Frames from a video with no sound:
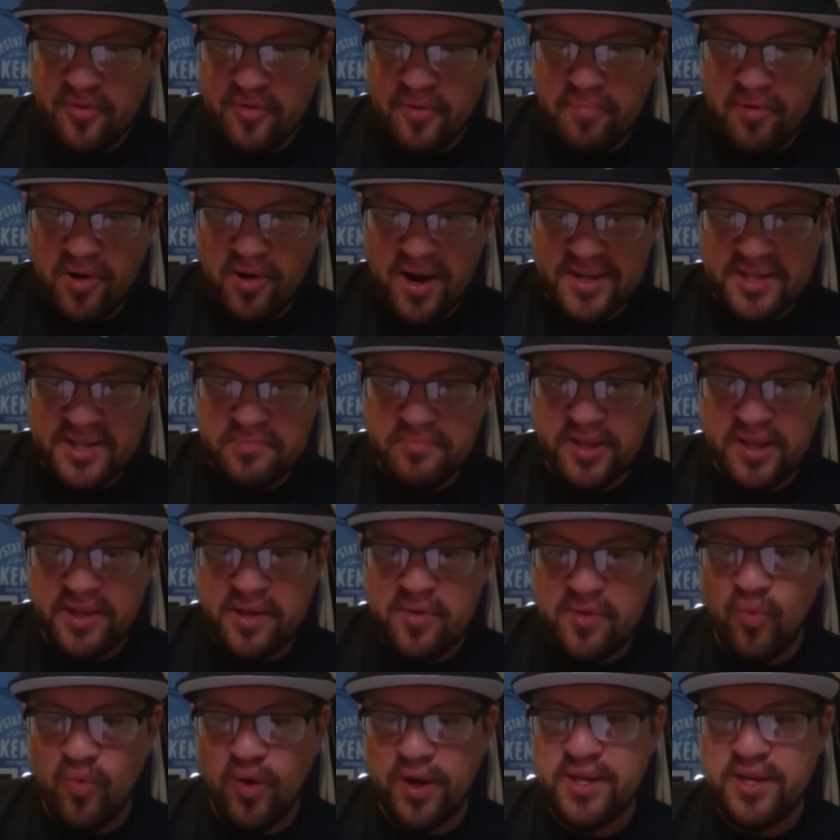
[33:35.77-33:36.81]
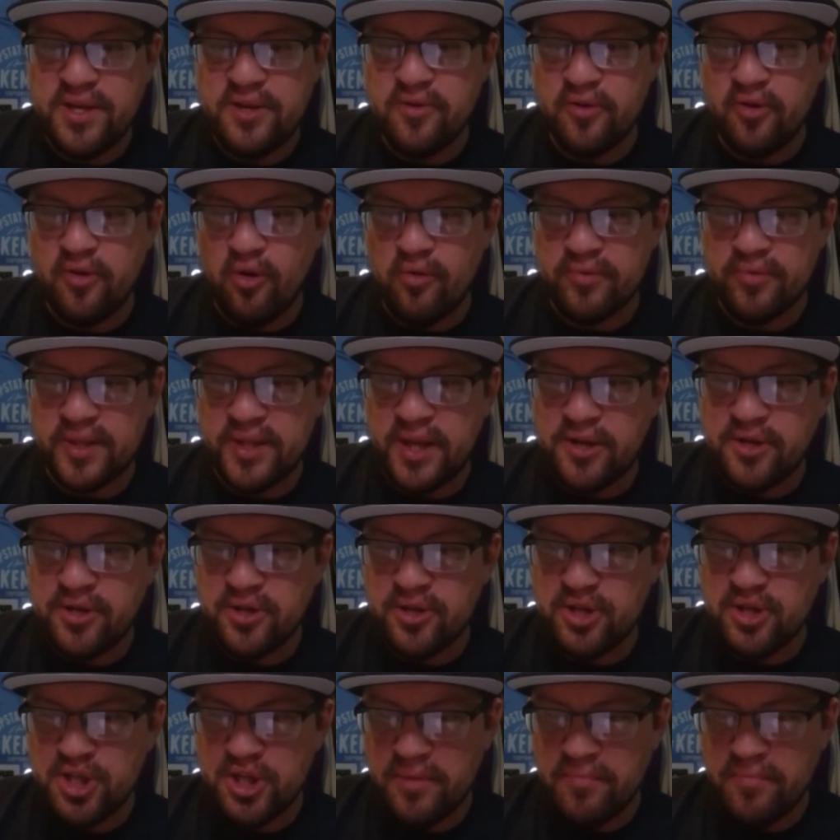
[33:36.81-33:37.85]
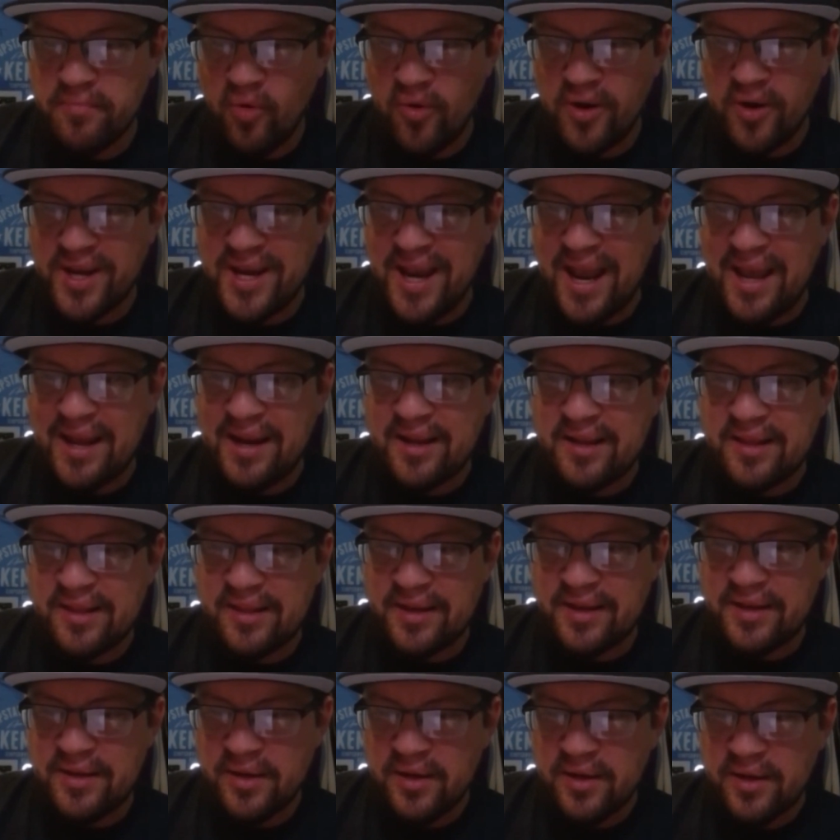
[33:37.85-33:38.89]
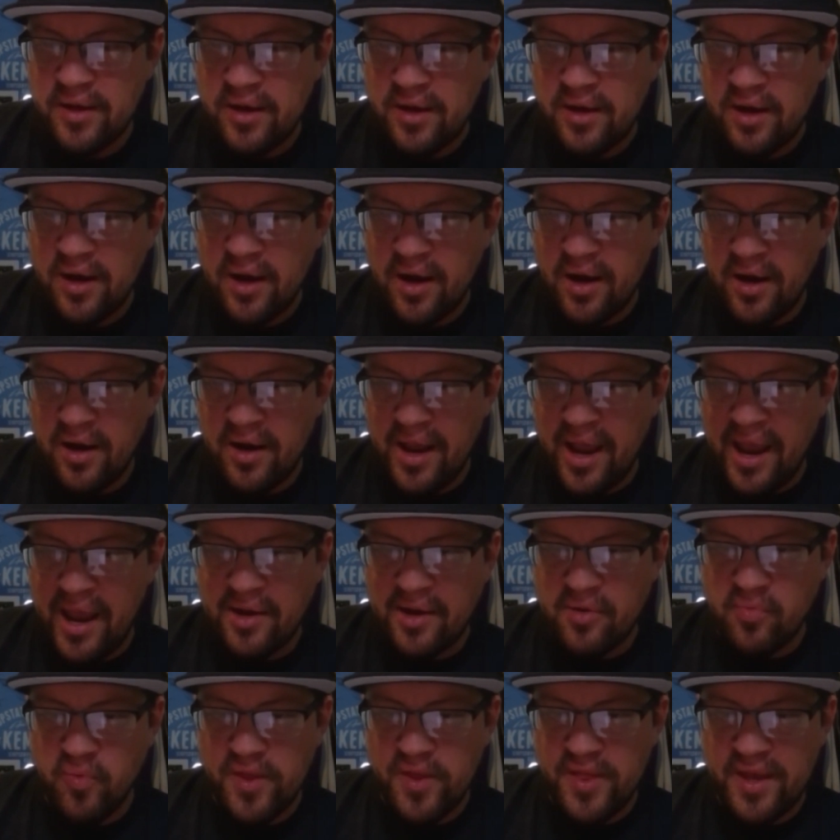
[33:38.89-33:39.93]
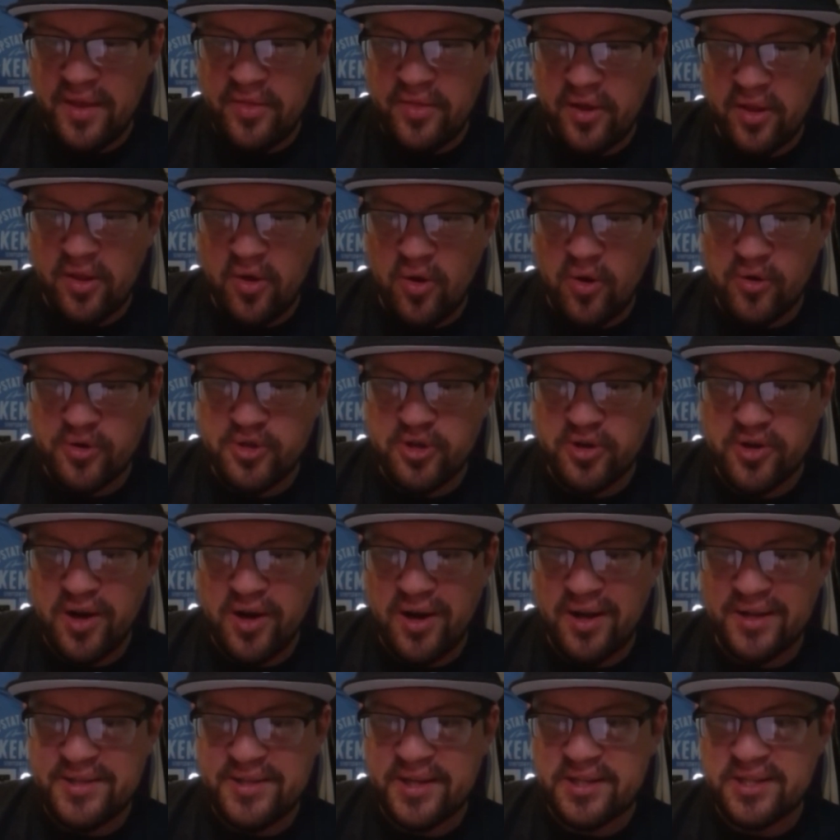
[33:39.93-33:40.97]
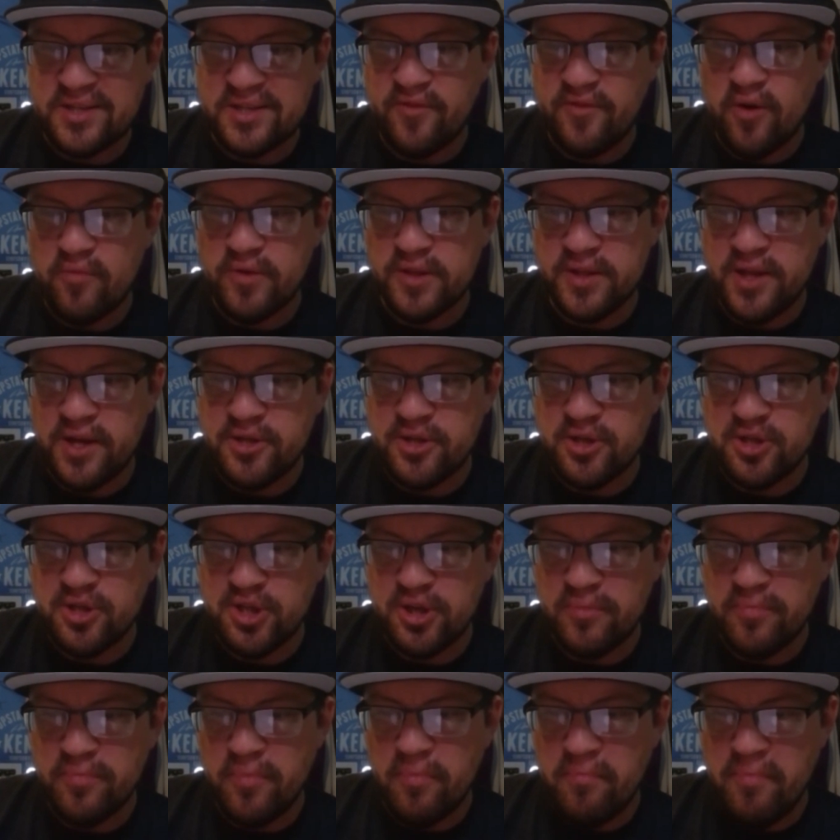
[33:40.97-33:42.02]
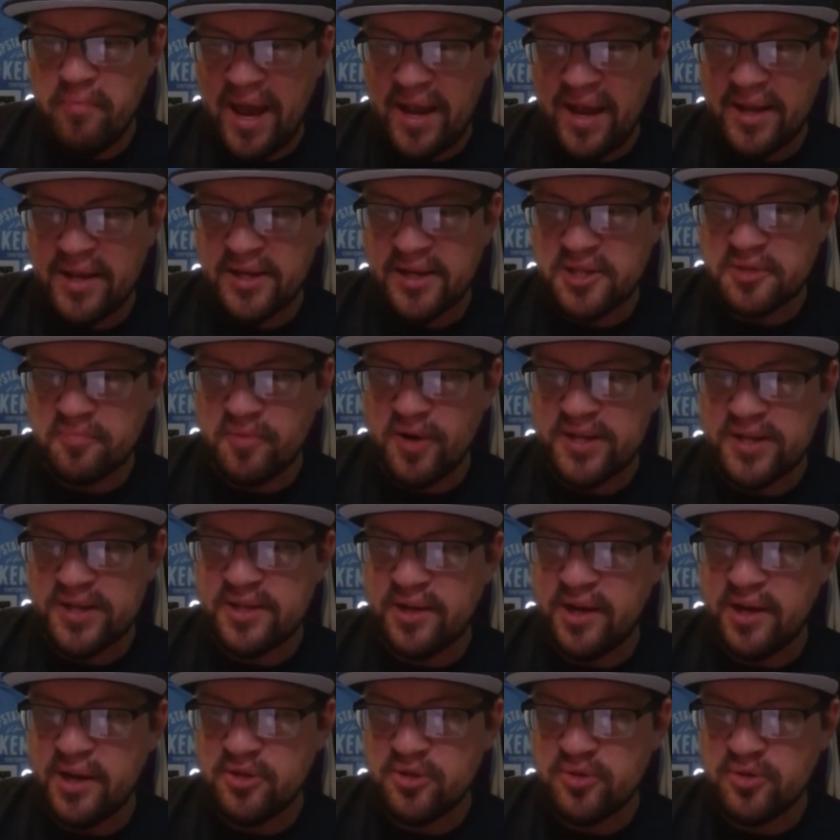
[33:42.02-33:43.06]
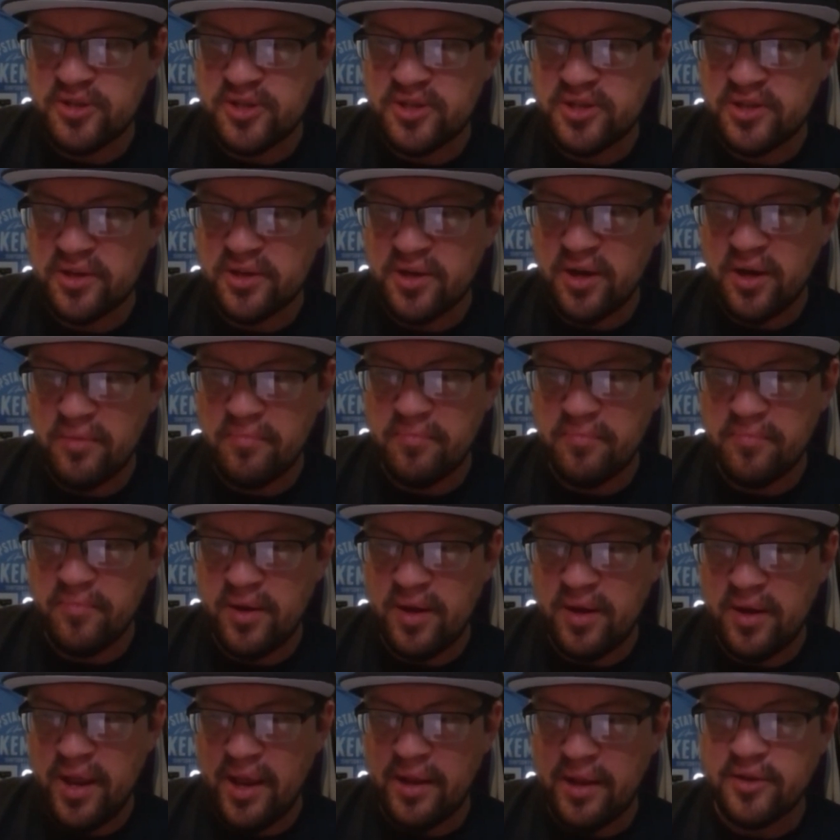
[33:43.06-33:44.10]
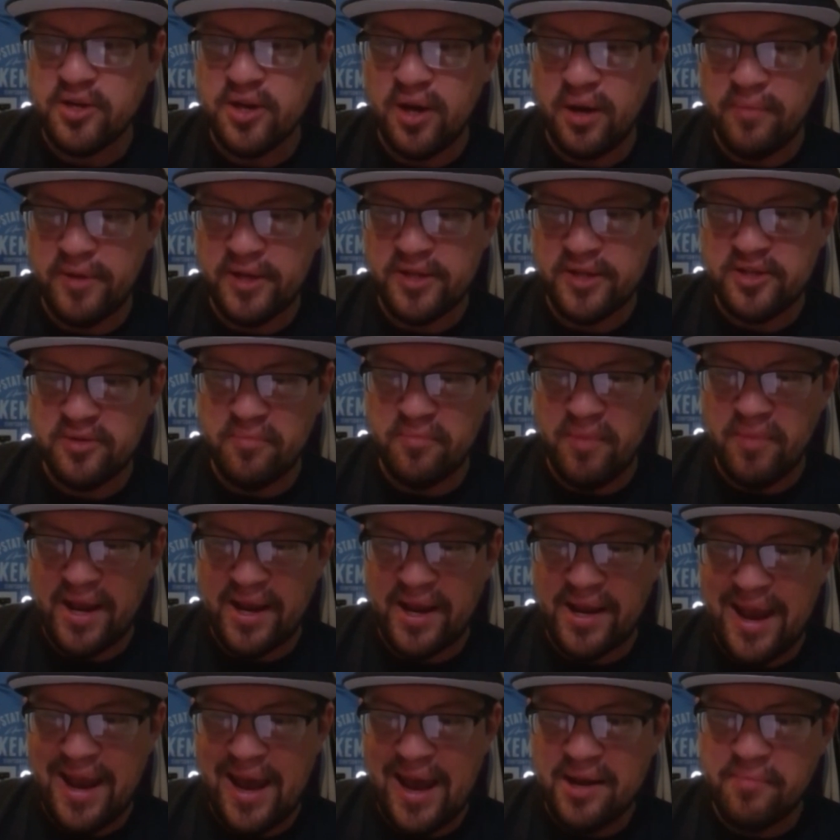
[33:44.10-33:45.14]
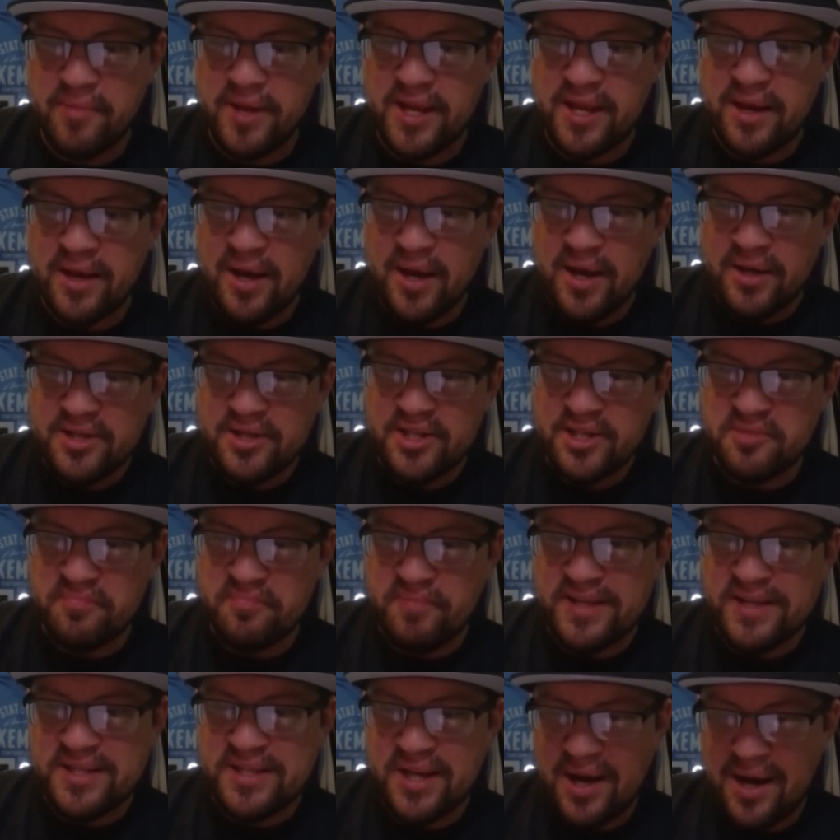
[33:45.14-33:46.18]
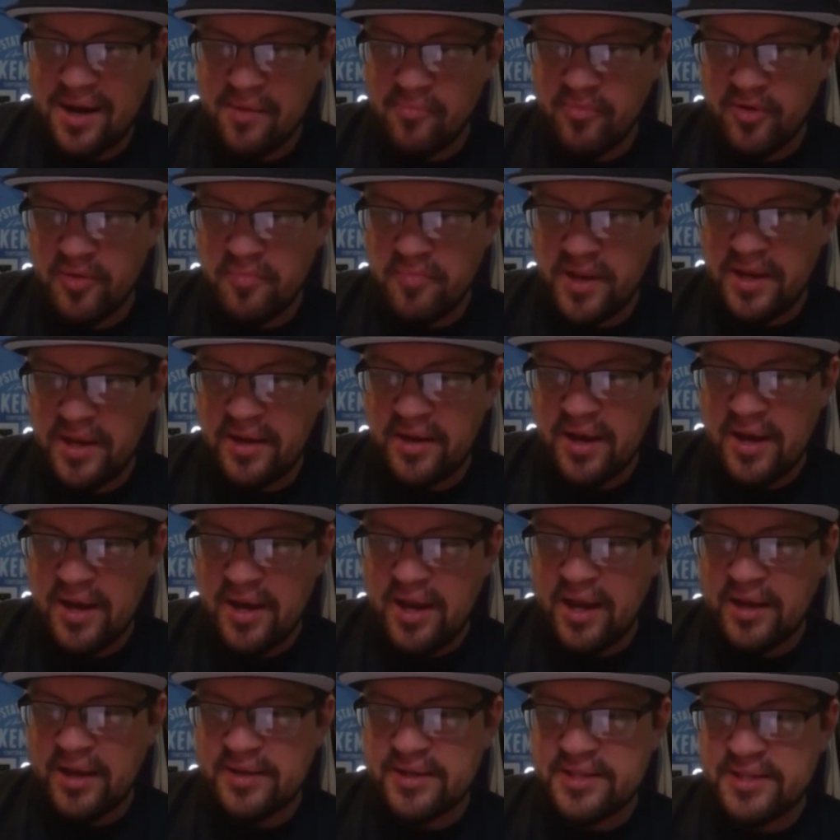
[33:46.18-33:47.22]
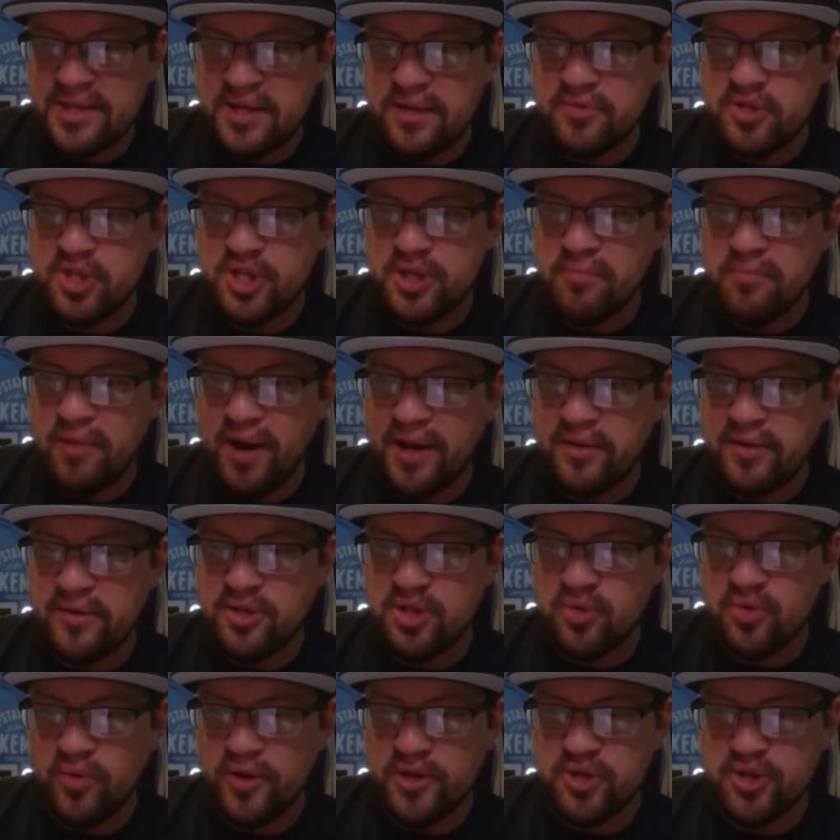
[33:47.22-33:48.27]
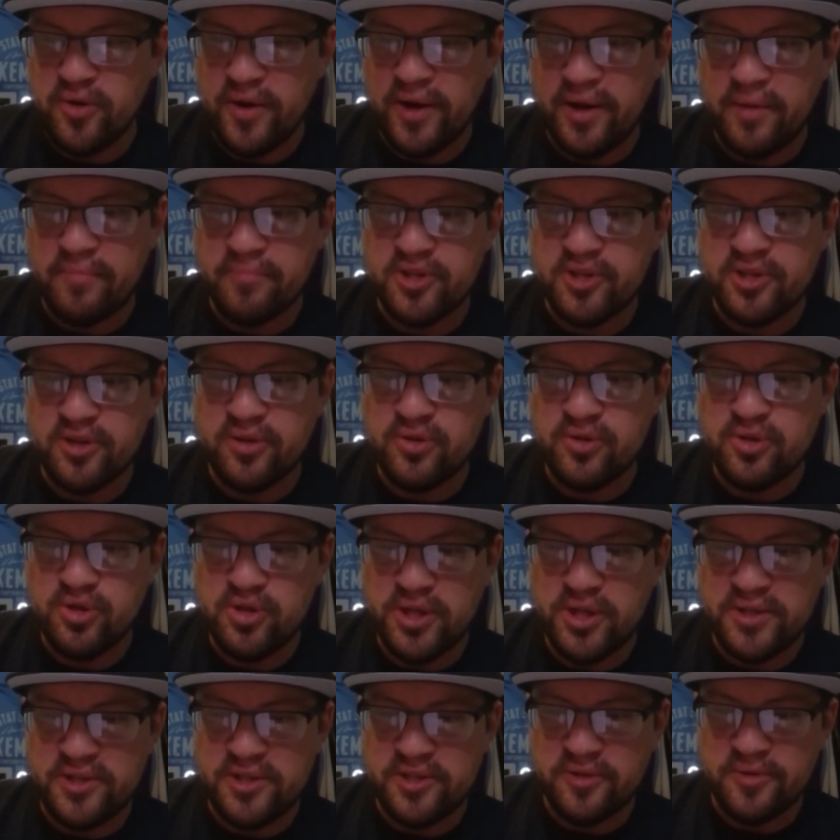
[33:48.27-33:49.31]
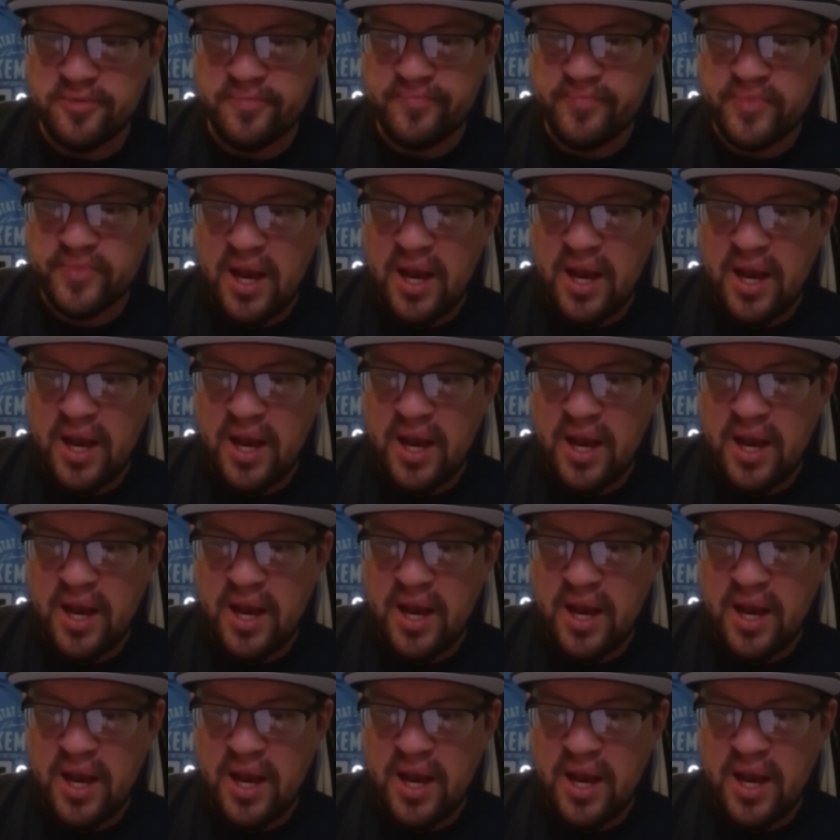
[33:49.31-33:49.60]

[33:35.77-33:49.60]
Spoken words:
approximately 1 year in our relationship, organically, and within the larger context of our relationship, Maggie expressed an interest in coming to my academy to spend time with me and to see if she might enjoy training Brazilian Jiu-Jitsu.